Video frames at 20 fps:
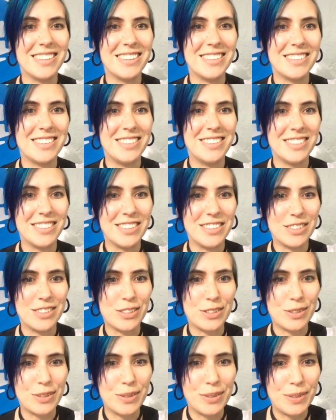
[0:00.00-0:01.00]
it to
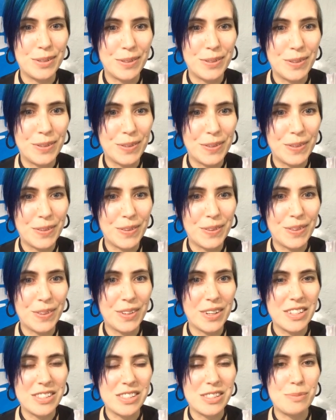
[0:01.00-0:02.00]

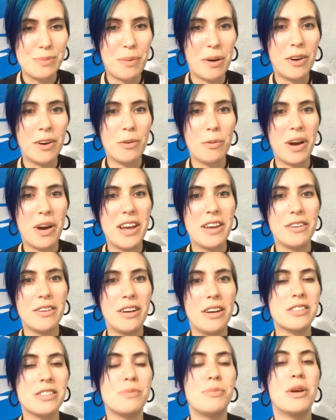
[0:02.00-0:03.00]
control a smart wi-
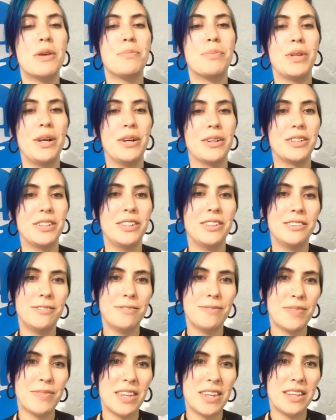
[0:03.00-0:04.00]
a smart plug,
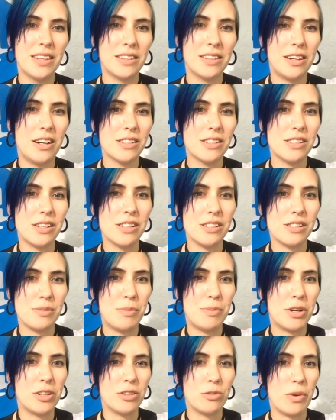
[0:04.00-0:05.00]
Kasa
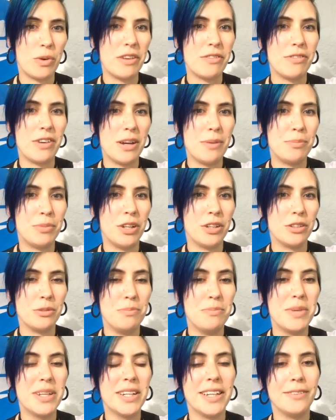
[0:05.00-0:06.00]
Smart Wi-Fi Plug
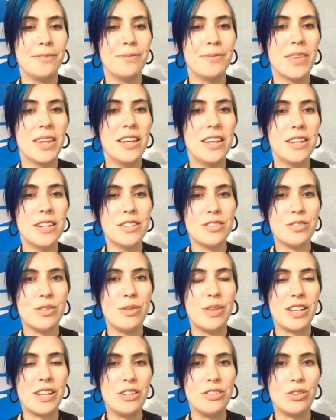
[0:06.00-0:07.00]
Mini, so
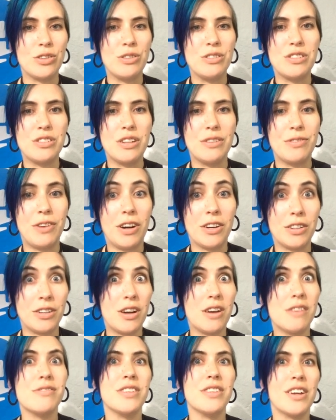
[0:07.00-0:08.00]
they can turn stuff on and
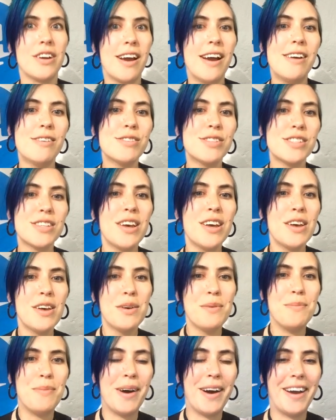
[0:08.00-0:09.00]
off in their house
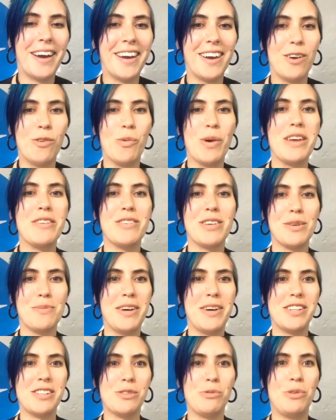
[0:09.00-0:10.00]
by waving a
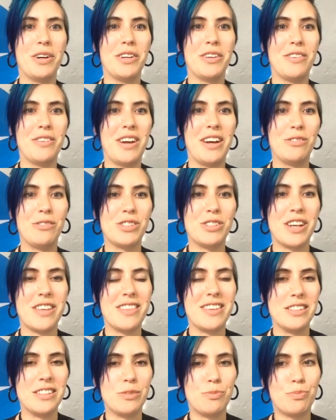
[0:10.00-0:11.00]
magic wand around, which I
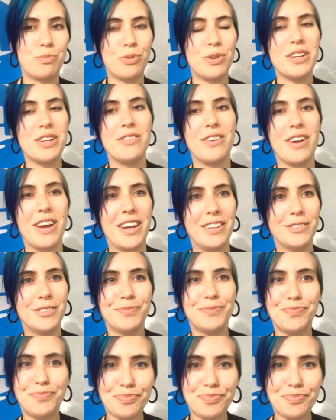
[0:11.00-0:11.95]
think is pretty great.